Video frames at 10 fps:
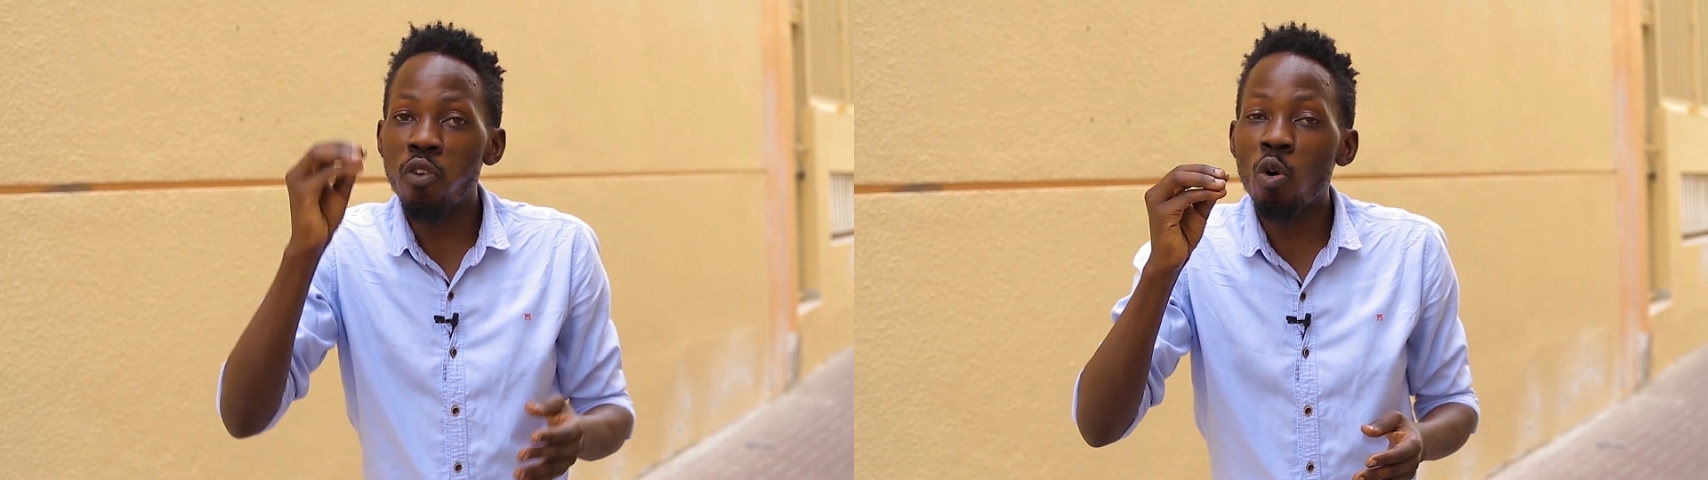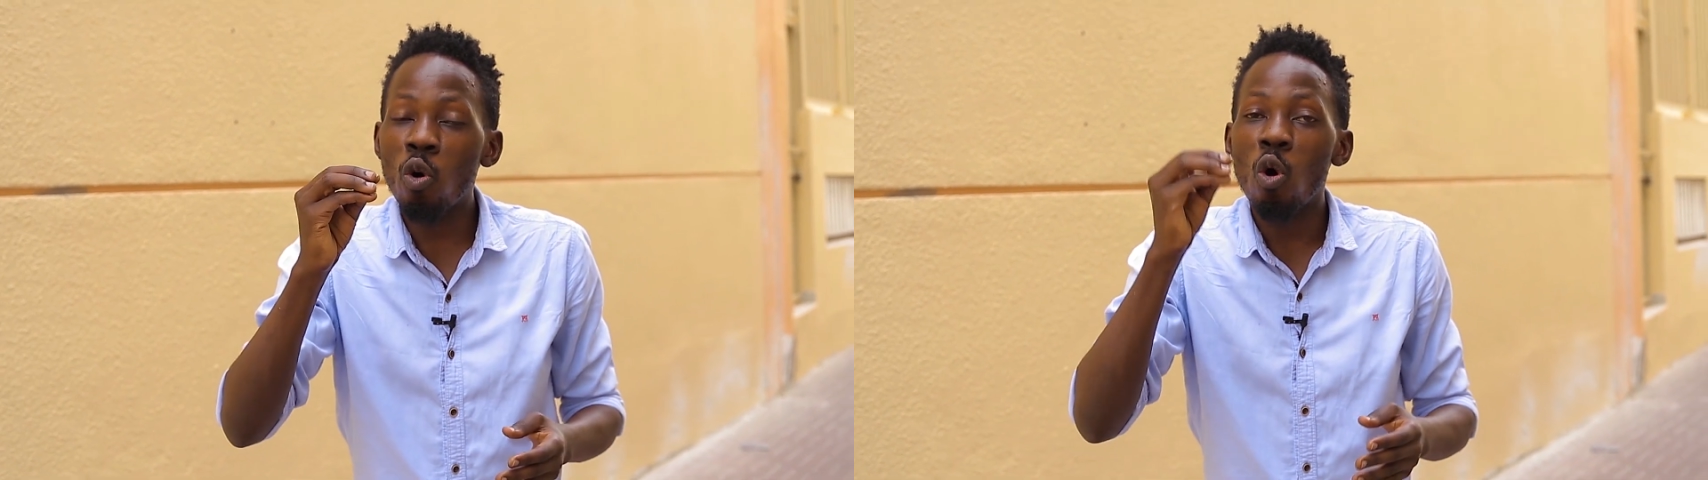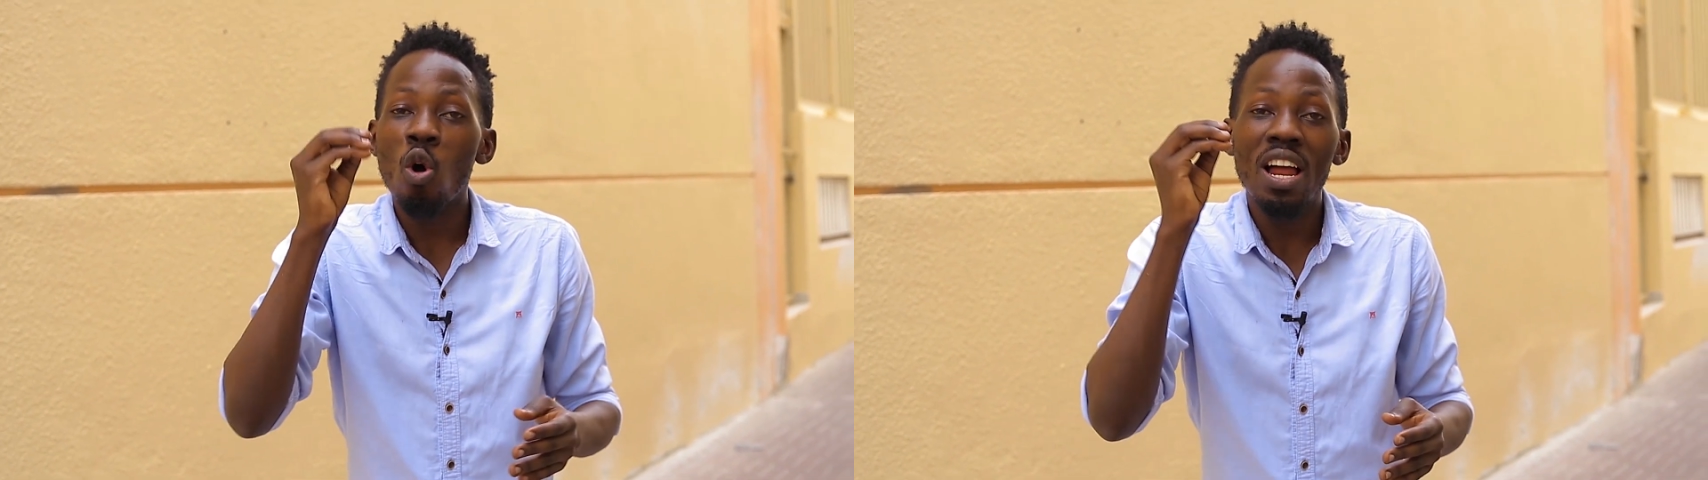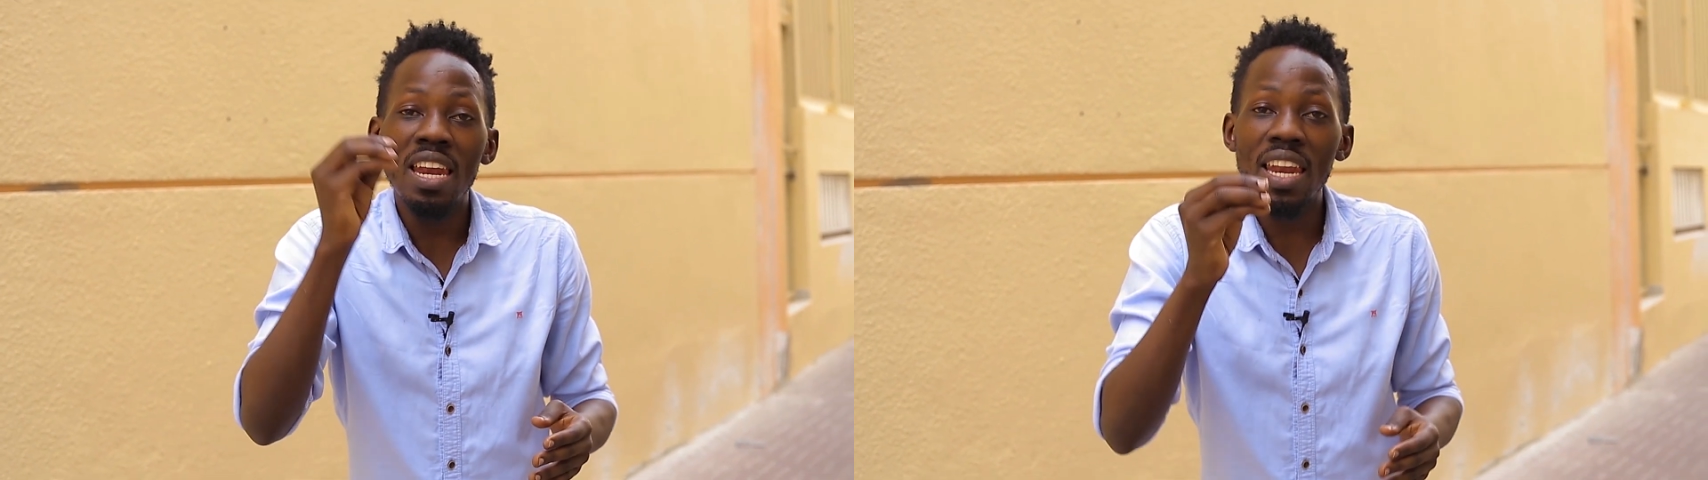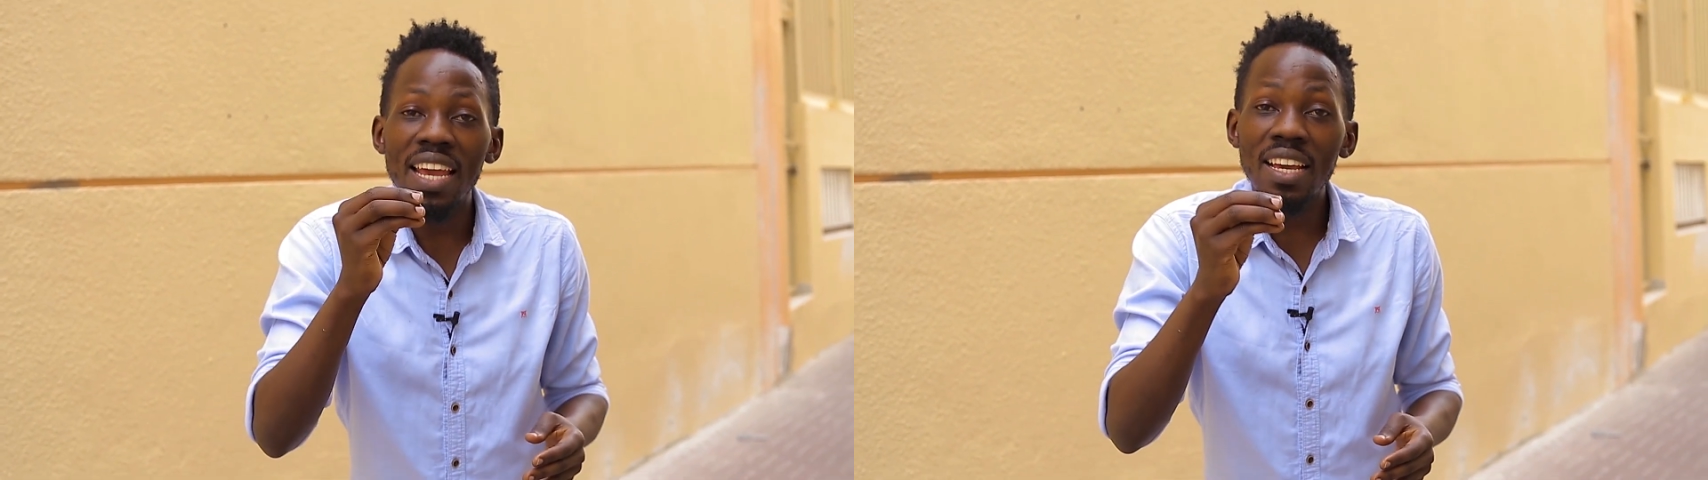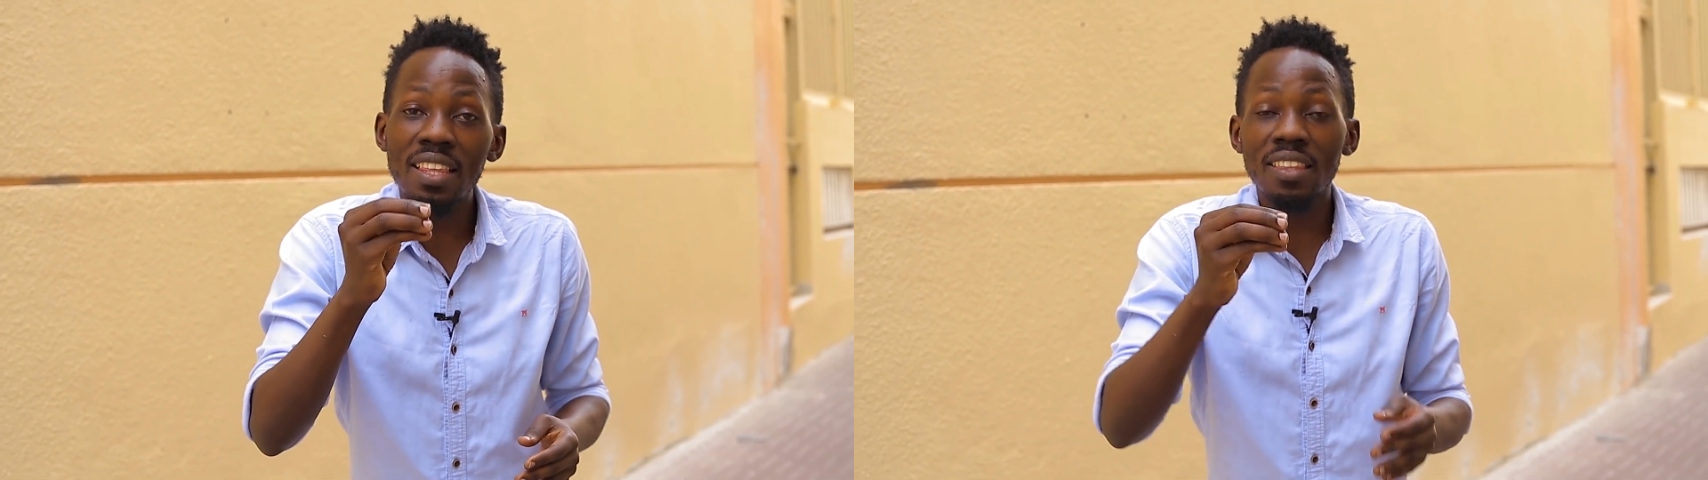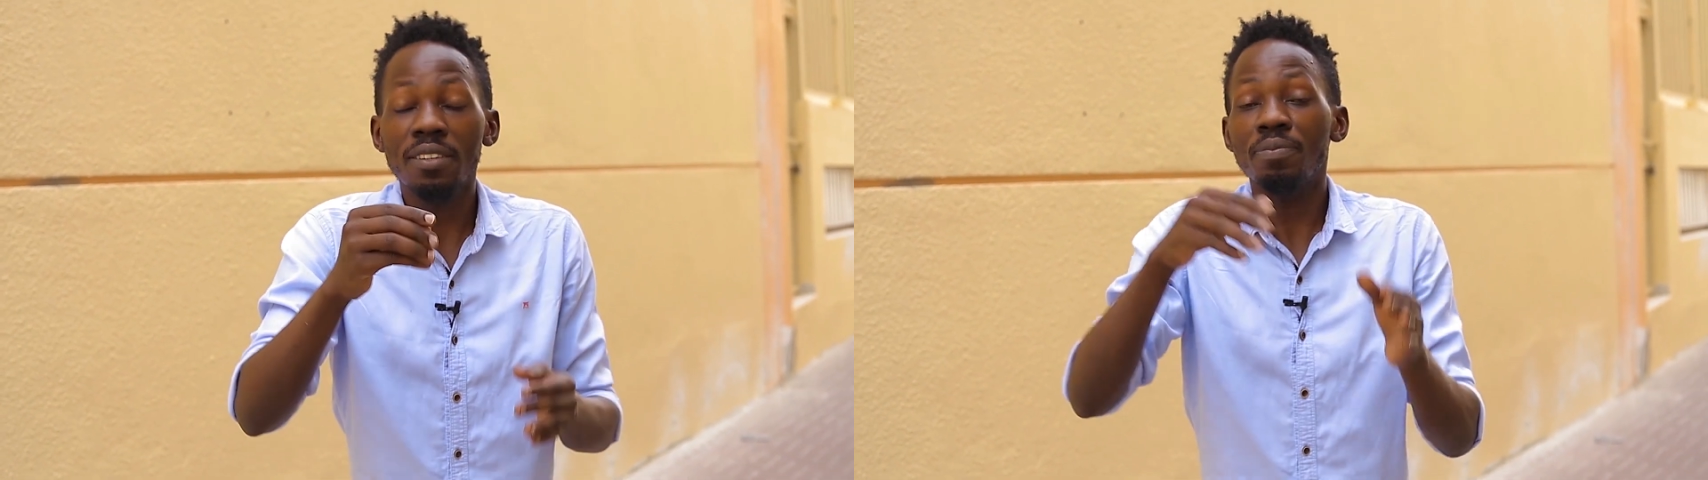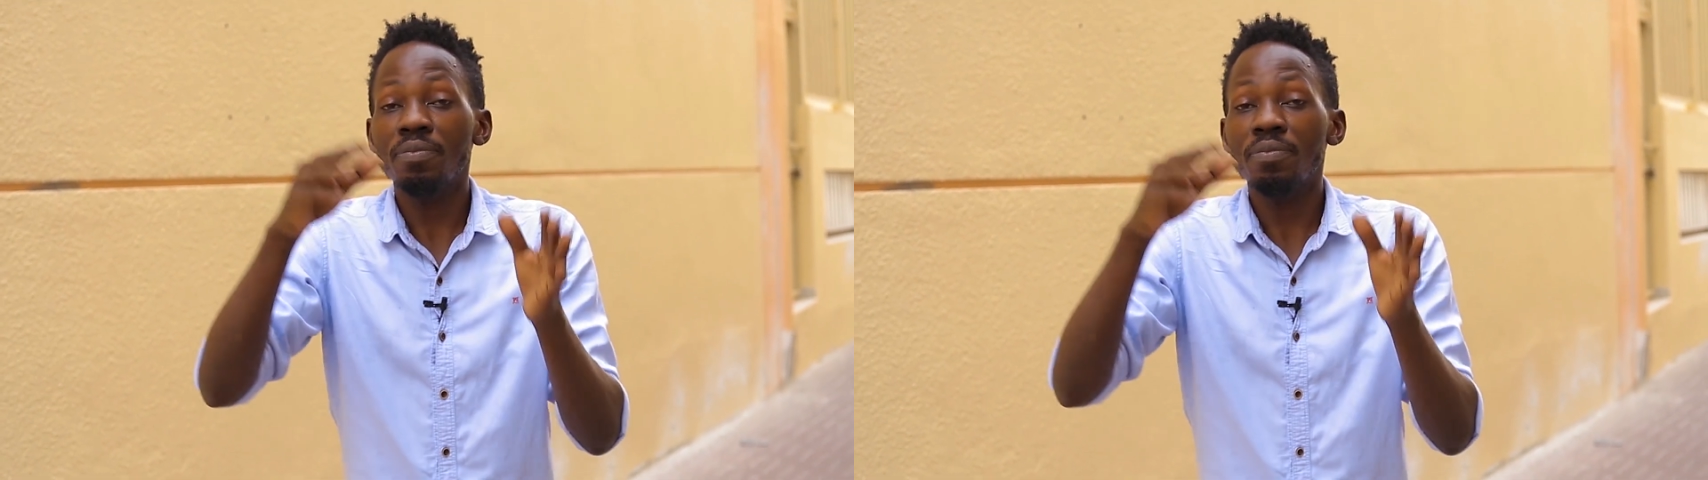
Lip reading: focal length